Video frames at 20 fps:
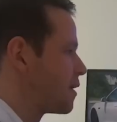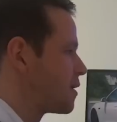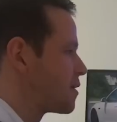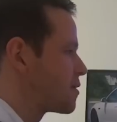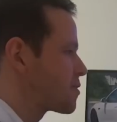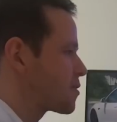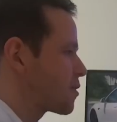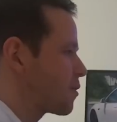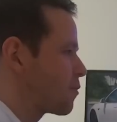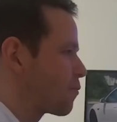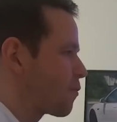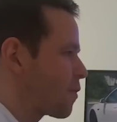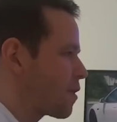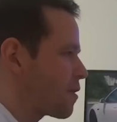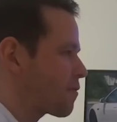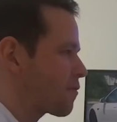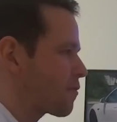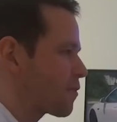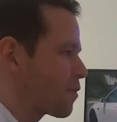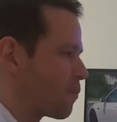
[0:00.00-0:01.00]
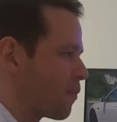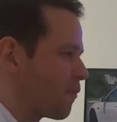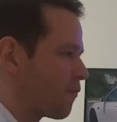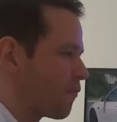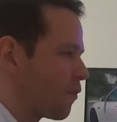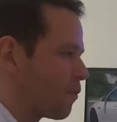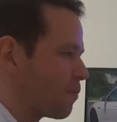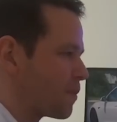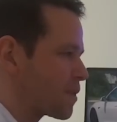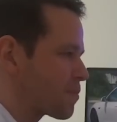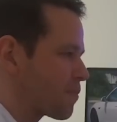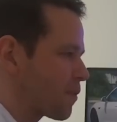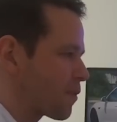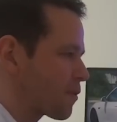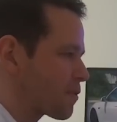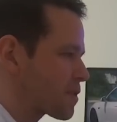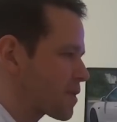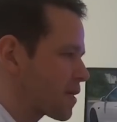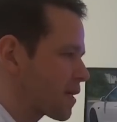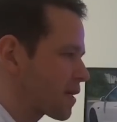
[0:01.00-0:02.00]
So with the performance
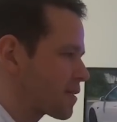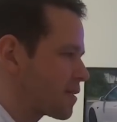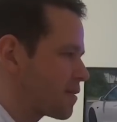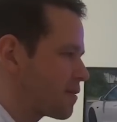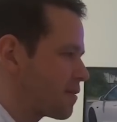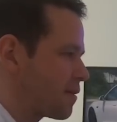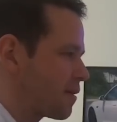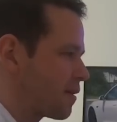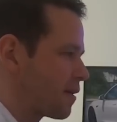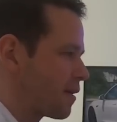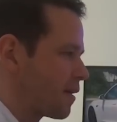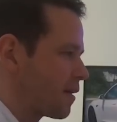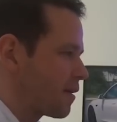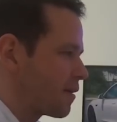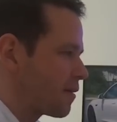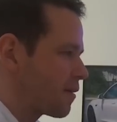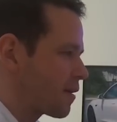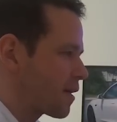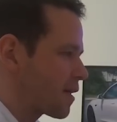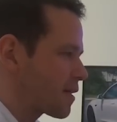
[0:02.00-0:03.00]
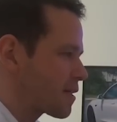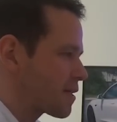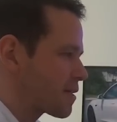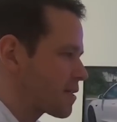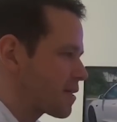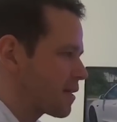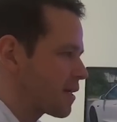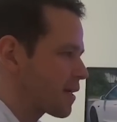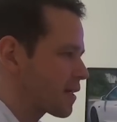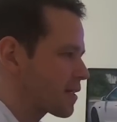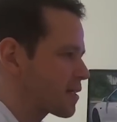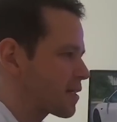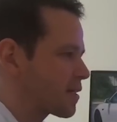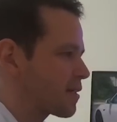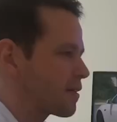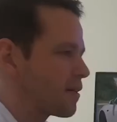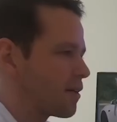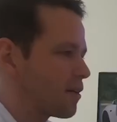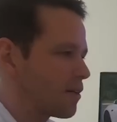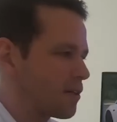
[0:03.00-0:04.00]
model selected, you get to
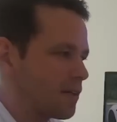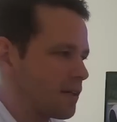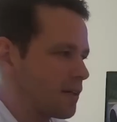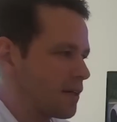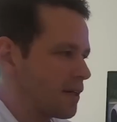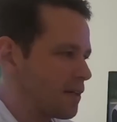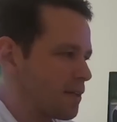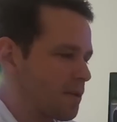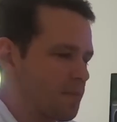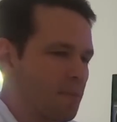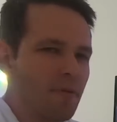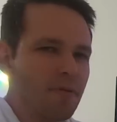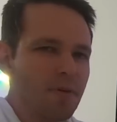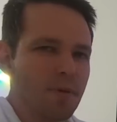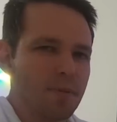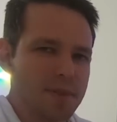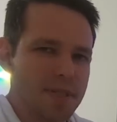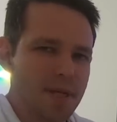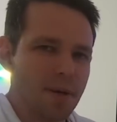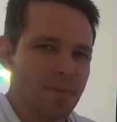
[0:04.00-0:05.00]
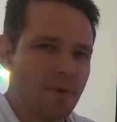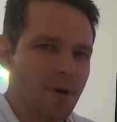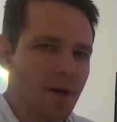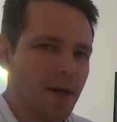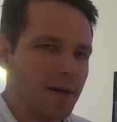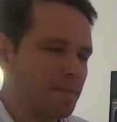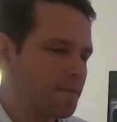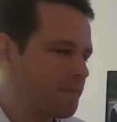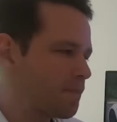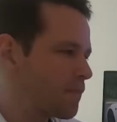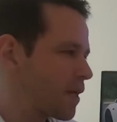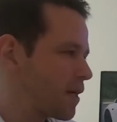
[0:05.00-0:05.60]
select the performance upgrade.